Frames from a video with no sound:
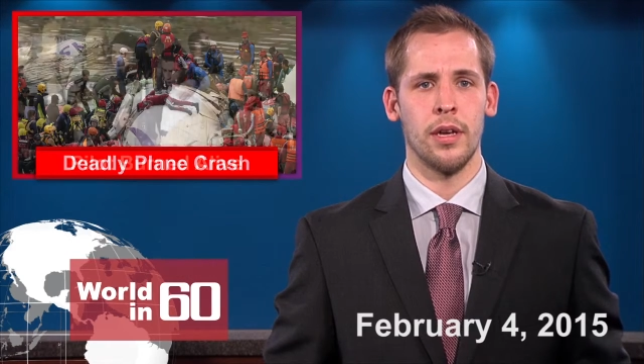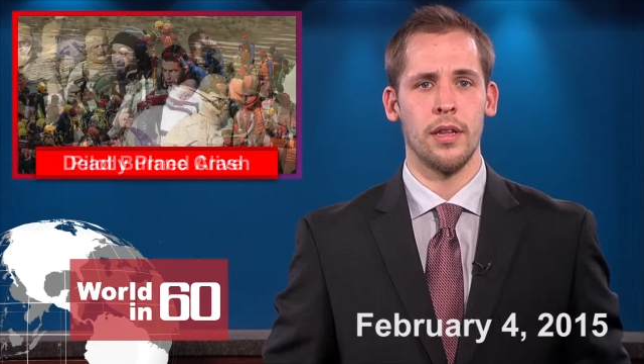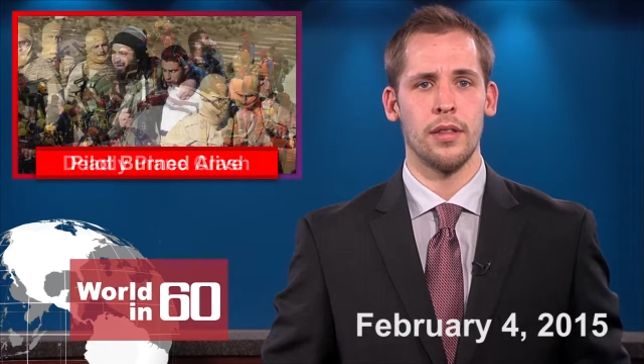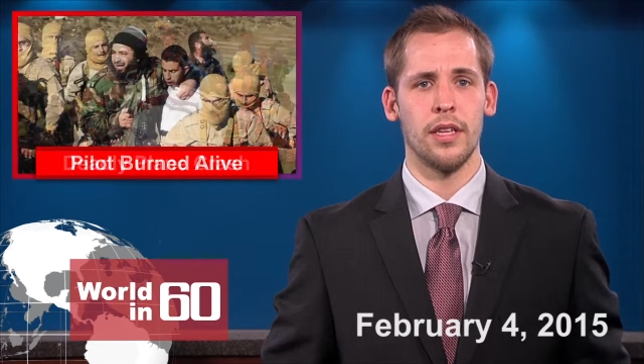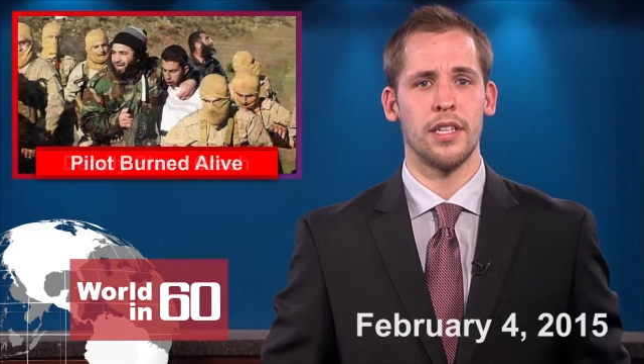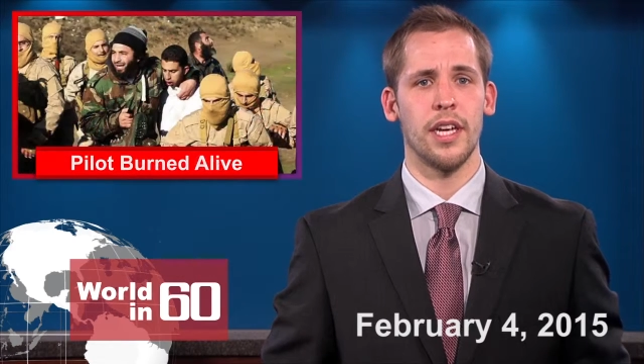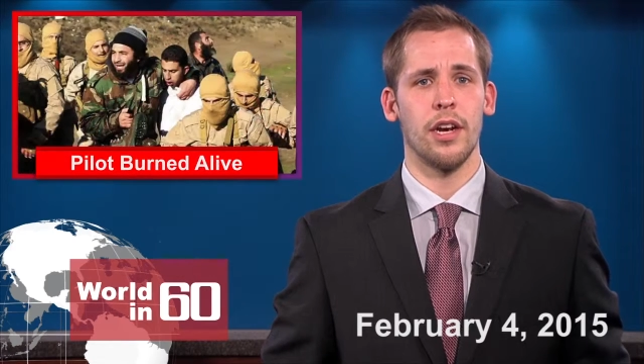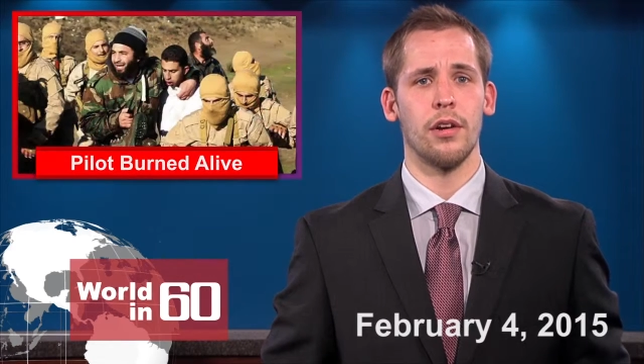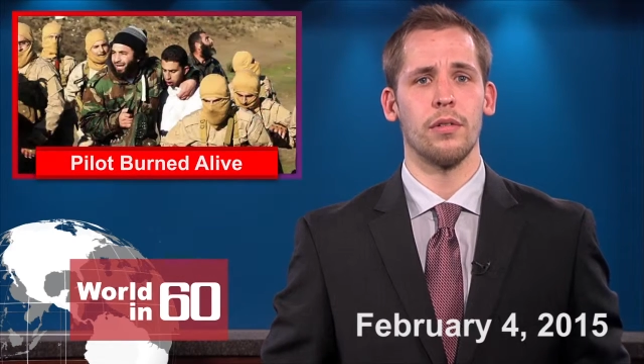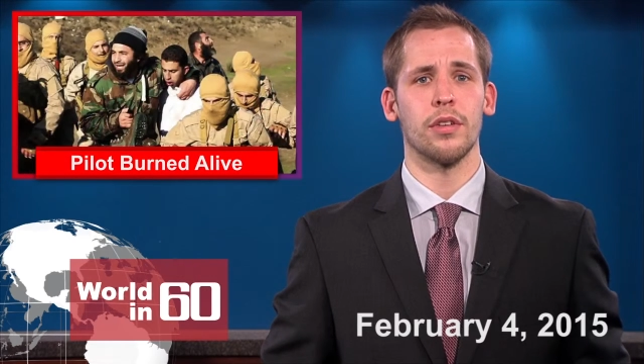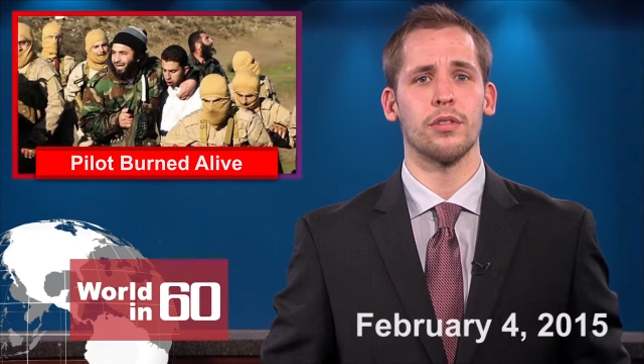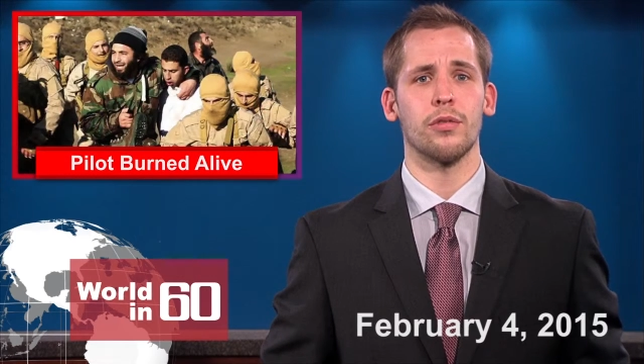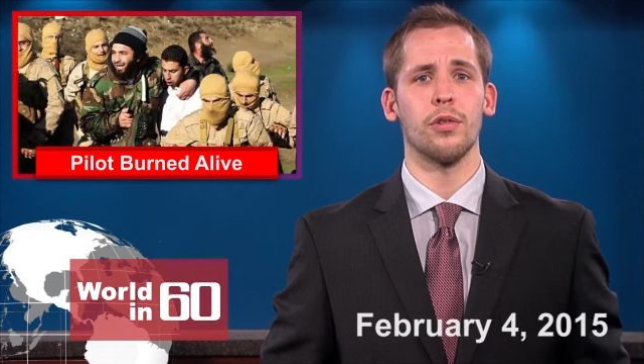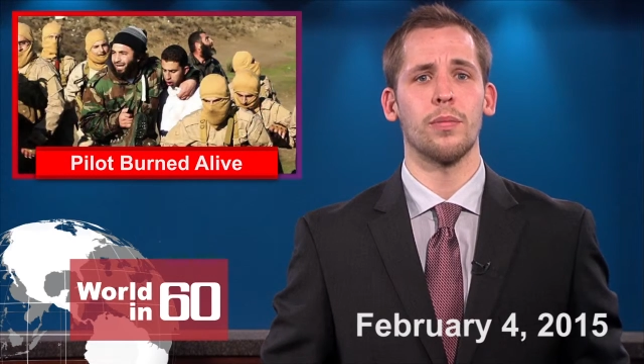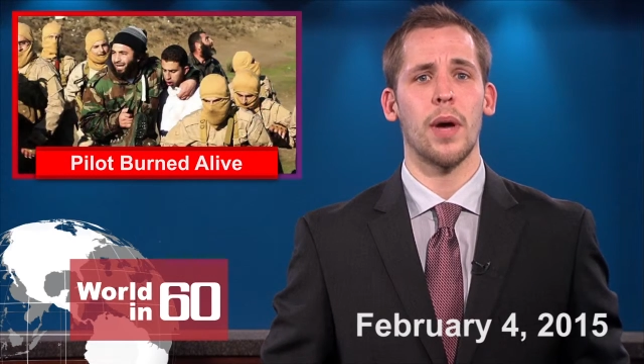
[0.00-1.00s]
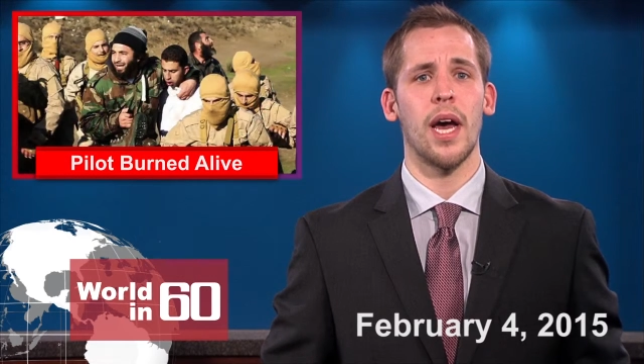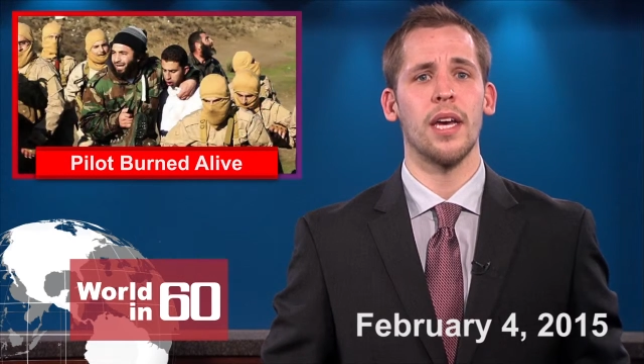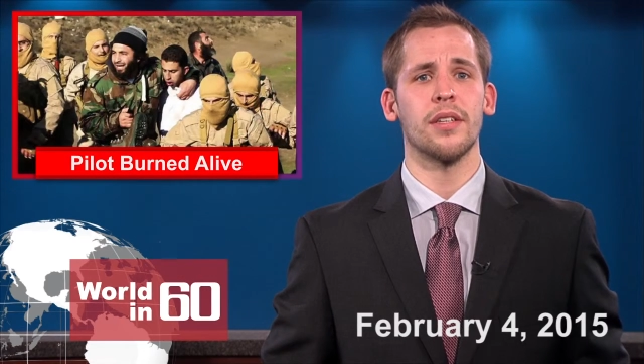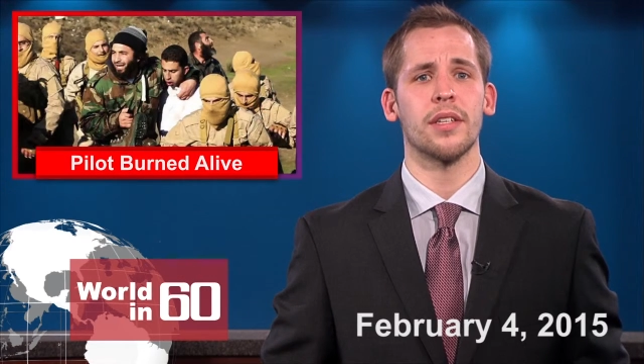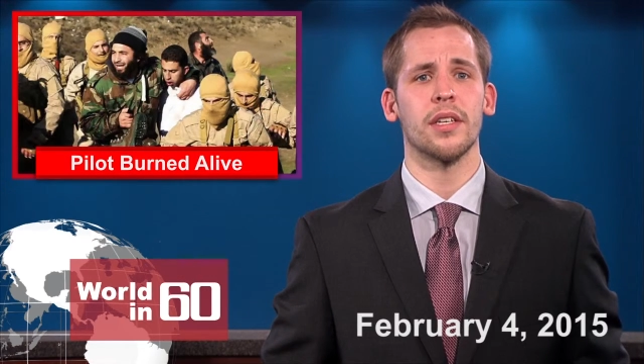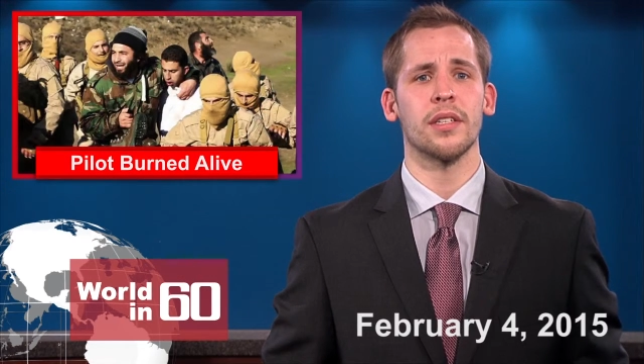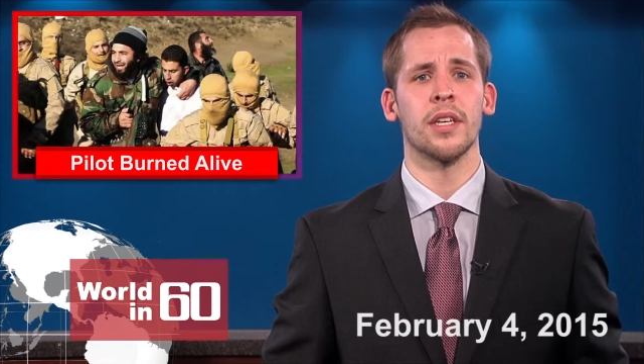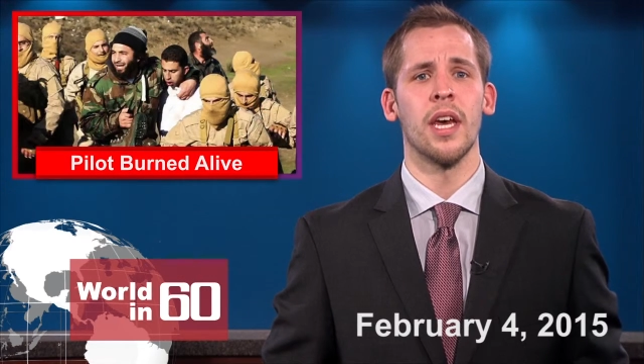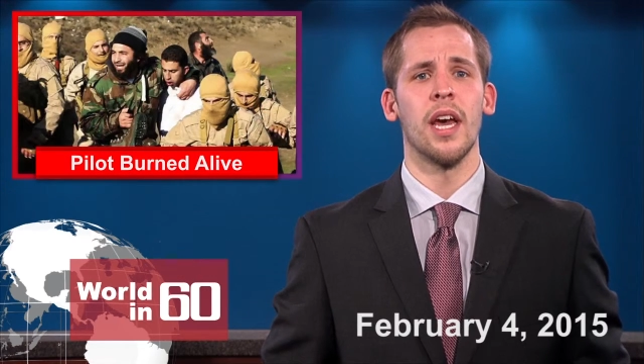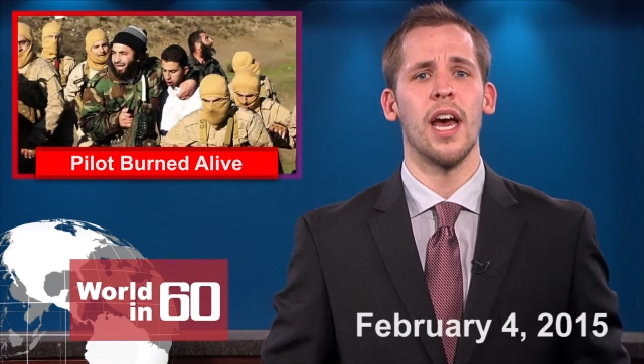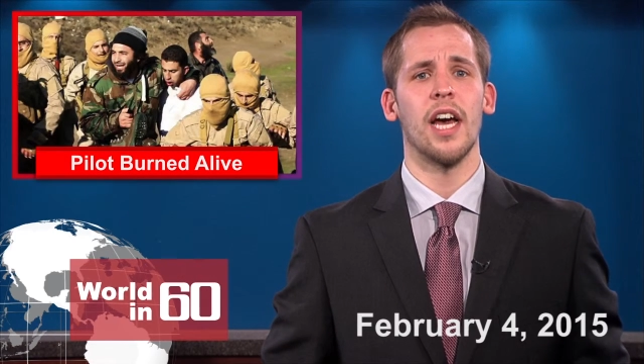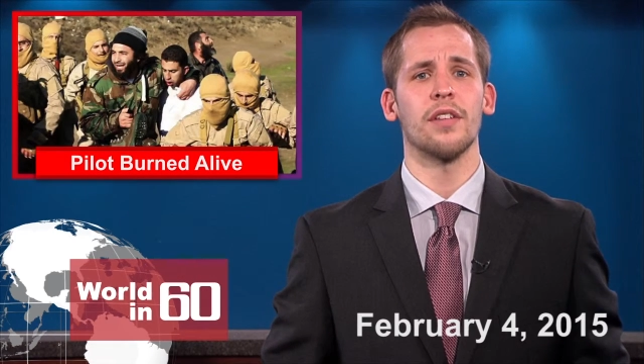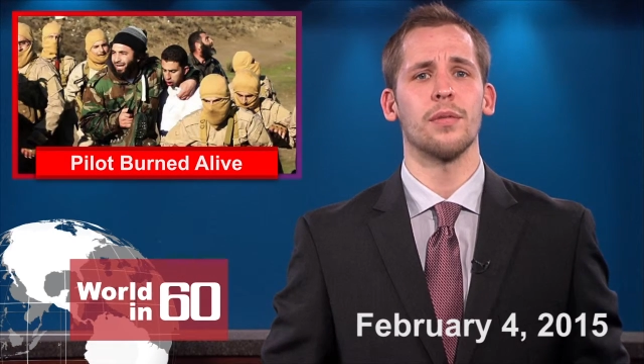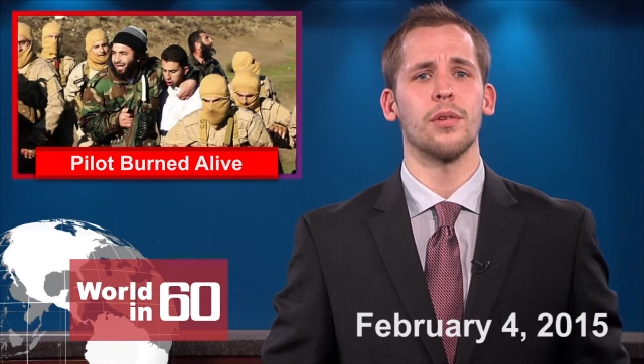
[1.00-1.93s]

The terrorist group ISIS has